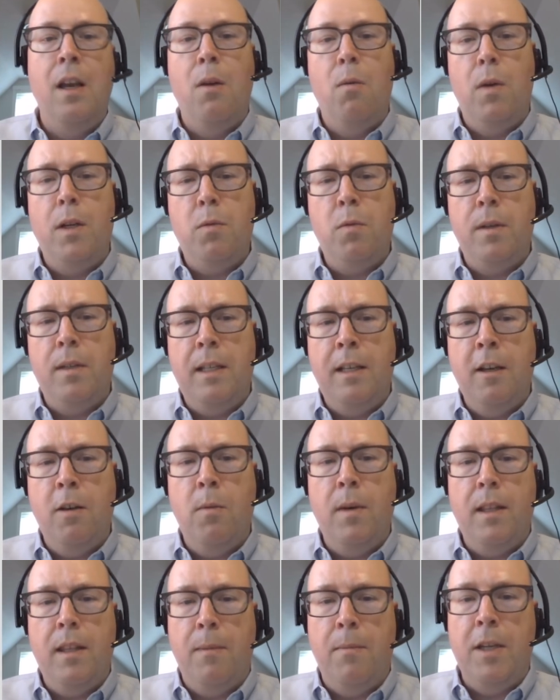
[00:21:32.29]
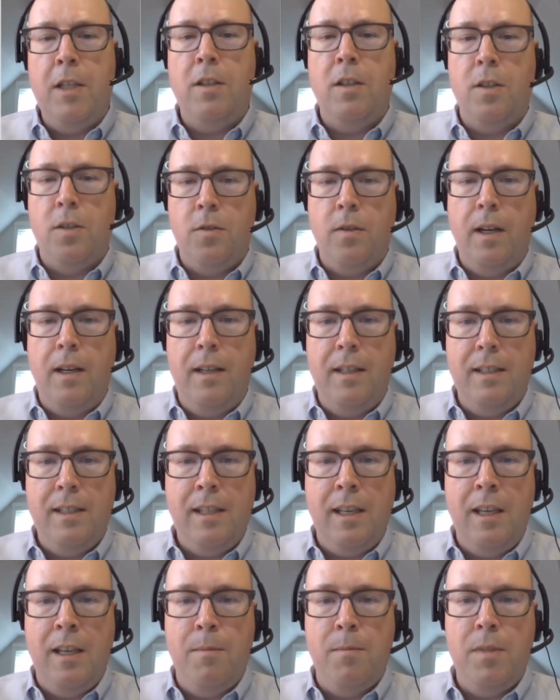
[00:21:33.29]
which would deal with emissions trading
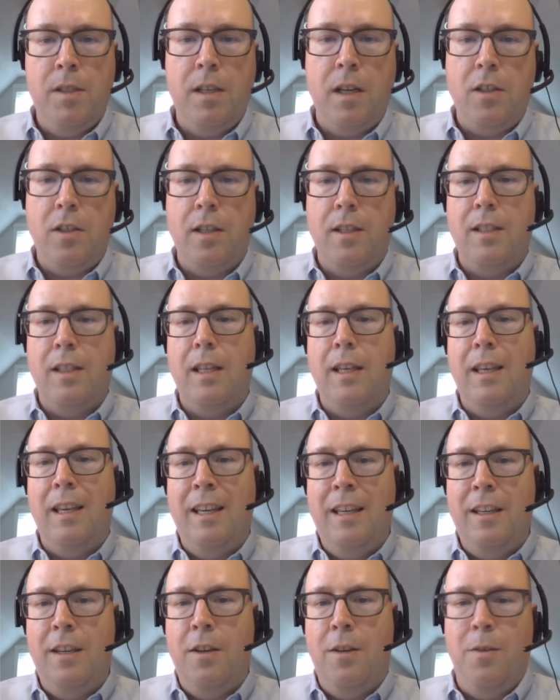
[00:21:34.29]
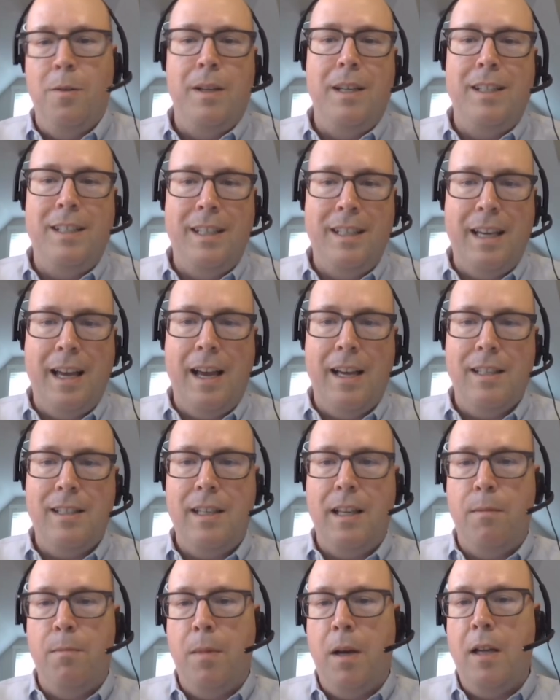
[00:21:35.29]
schemes such as the EU ETS
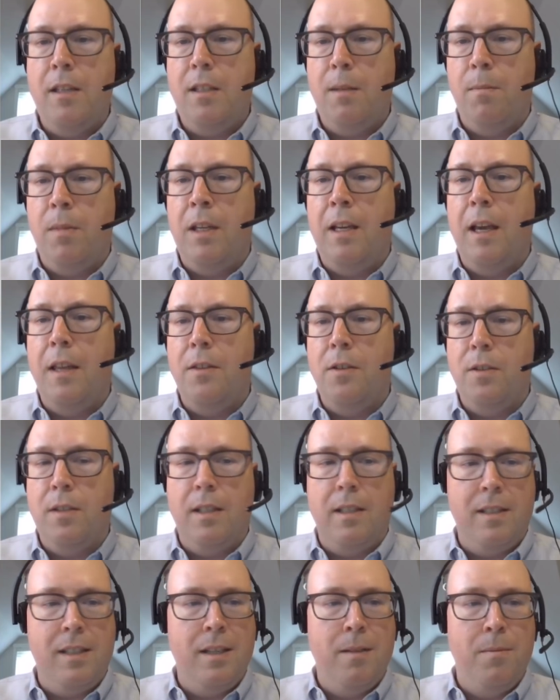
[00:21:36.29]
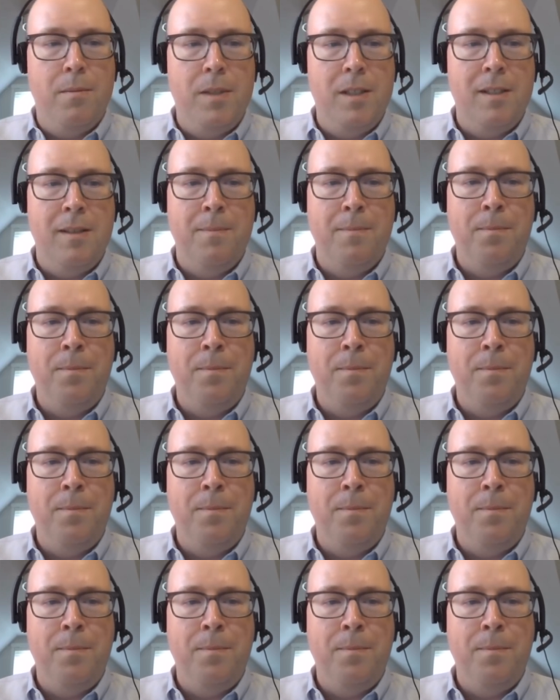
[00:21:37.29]
and possibly other systems.